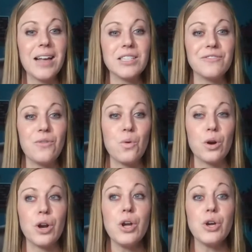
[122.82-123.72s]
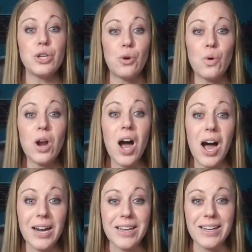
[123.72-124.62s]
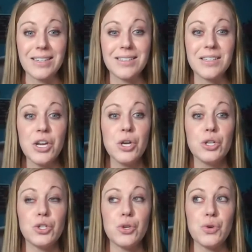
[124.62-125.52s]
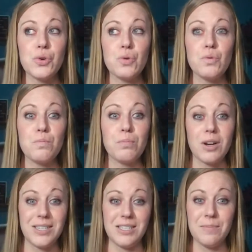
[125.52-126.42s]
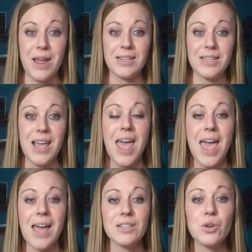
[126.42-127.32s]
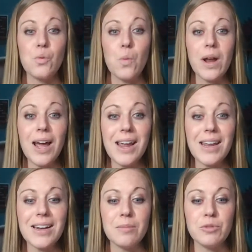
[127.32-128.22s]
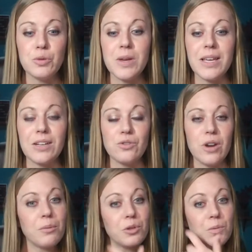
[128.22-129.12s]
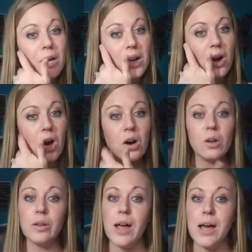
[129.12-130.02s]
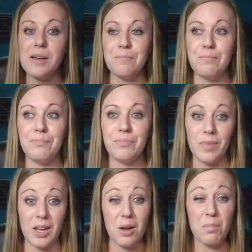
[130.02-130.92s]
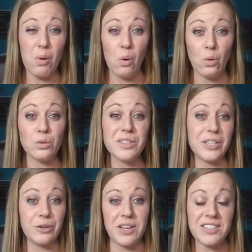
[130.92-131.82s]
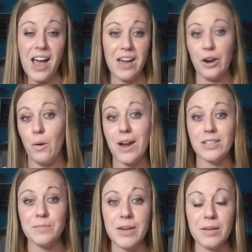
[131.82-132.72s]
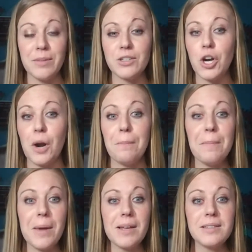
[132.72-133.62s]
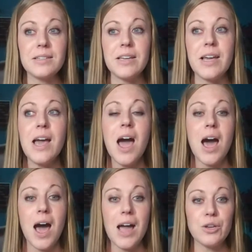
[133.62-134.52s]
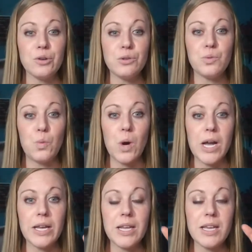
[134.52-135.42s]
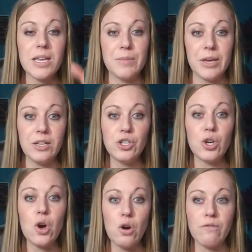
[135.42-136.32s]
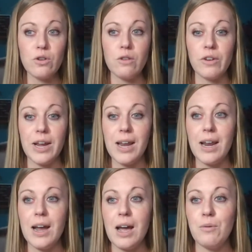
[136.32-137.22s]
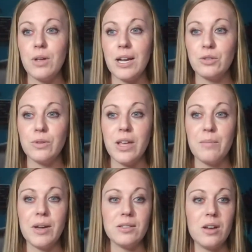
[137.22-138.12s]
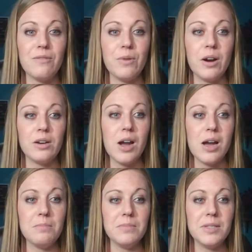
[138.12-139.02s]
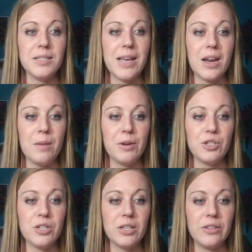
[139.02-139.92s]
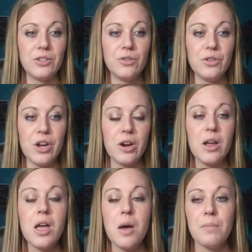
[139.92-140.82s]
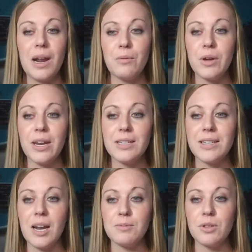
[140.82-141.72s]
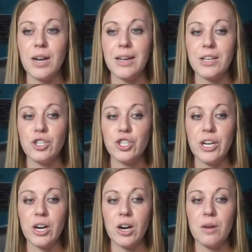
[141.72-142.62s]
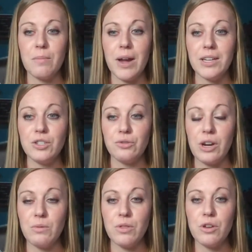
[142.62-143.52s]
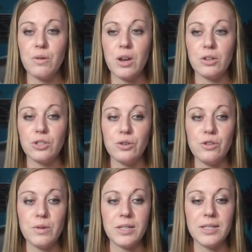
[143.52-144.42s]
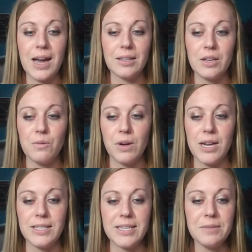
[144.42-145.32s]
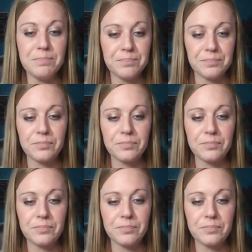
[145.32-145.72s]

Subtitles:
ask for your audience to participate. And so what I ended up doing yesterday was what I call like a poll series. I don't know, I just made up that term. But basically, I used one image over and over again, and I will actually get my software set up. I should have done this earlier, but I will get it set up so that I can share my screen with you, and I'll show you exactly what I did.